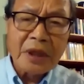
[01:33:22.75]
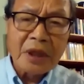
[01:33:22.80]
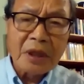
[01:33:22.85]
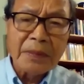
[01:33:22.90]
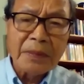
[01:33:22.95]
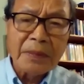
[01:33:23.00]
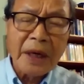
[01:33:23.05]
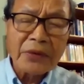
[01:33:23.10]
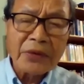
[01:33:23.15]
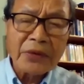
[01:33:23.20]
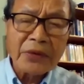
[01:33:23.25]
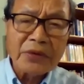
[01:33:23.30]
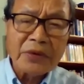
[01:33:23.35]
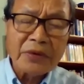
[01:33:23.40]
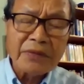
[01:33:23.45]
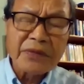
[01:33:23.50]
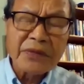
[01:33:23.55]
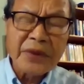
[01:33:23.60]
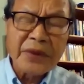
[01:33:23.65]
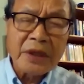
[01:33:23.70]
about the
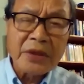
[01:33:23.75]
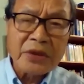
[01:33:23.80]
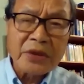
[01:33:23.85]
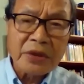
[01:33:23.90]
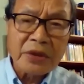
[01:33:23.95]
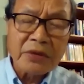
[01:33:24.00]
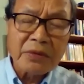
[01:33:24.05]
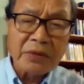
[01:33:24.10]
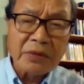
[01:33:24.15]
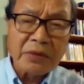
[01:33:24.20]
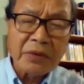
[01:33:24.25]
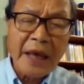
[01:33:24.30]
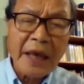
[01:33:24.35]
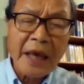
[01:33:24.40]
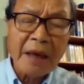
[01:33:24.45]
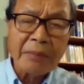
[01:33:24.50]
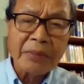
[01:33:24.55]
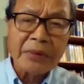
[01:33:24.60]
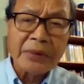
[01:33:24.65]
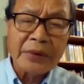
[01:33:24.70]
unification
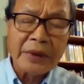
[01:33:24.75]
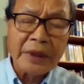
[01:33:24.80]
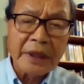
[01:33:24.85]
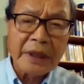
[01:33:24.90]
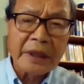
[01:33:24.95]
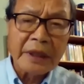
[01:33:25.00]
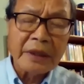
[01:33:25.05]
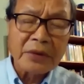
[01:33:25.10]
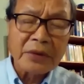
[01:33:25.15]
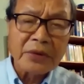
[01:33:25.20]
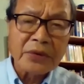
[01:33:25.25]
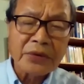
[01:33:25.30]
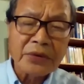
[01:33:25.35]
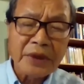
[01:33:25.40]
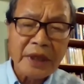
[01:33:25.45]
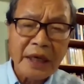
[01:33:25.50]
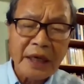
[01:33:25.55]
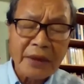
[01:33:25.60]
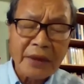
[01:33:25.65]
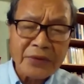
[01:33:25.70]
happened in
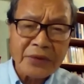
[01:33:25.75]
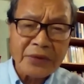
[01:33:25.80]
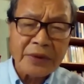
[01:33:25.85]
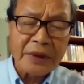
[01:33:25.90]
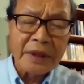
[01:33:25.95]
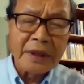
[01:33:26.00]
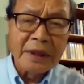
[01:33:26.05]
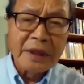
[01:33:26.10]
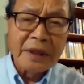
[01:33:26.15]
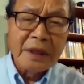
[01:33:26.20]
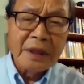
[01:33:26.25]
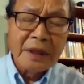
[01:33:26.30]
2000.